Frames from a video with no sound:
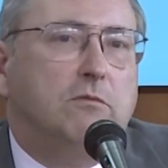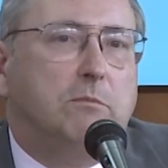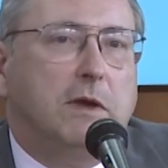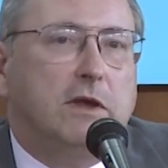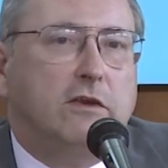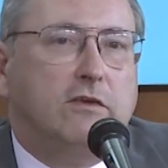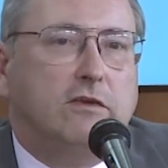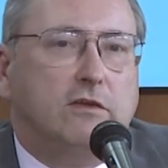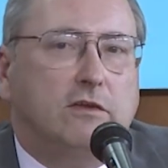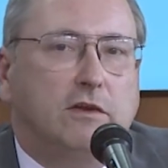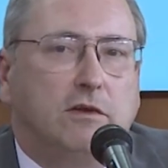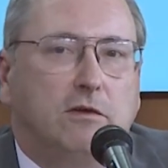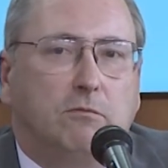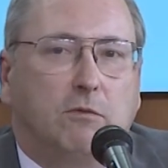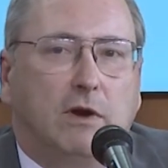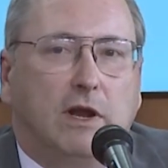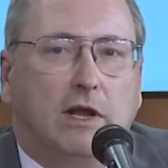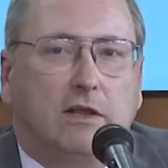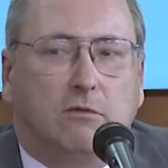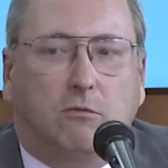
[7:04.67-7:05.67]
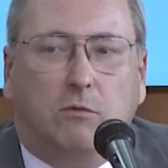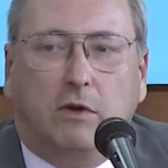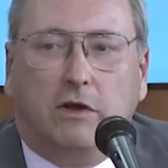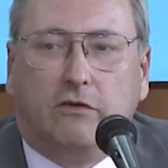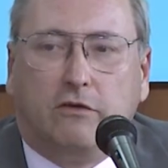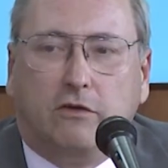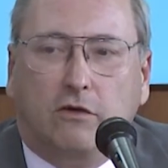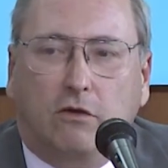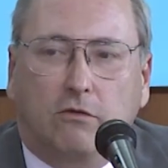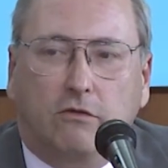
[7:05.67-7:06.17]
basically ran the
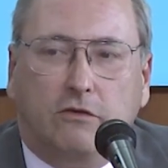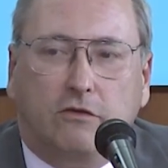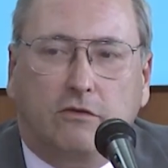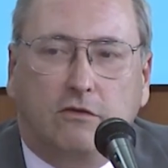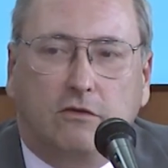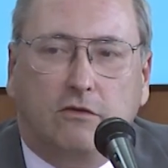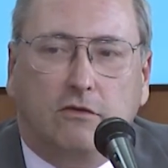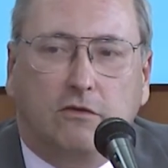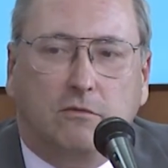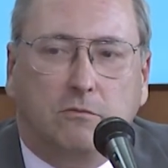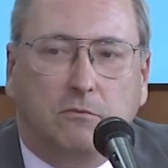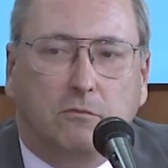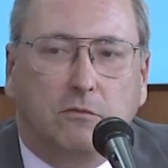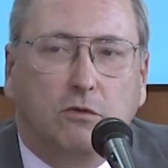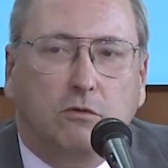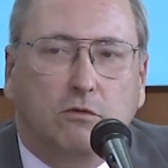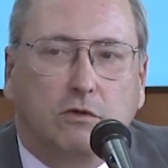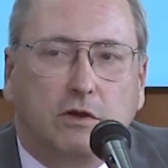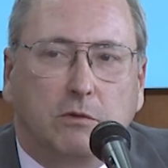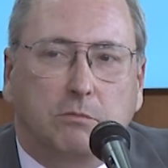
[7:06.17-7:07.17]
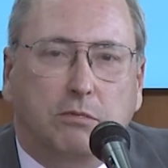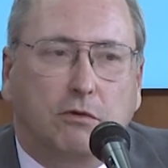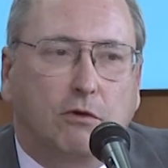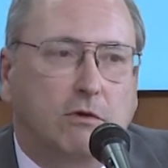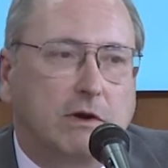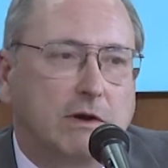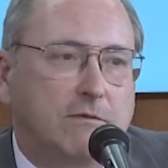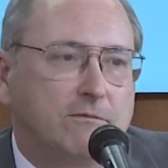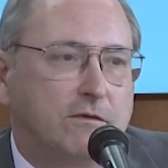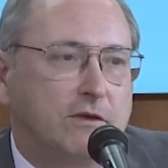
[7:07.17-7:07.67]
West Coast nuclear
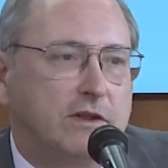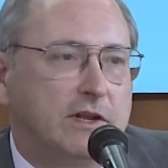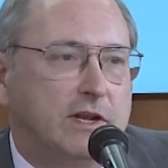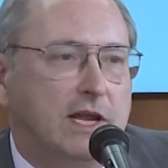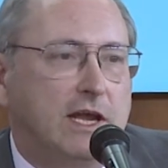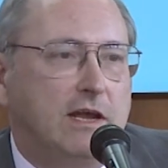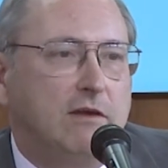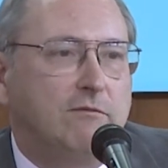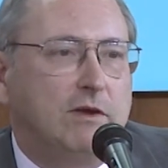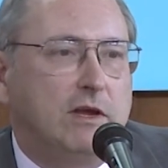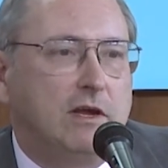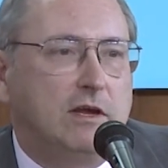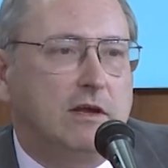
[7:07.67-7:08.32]
program for the Navy.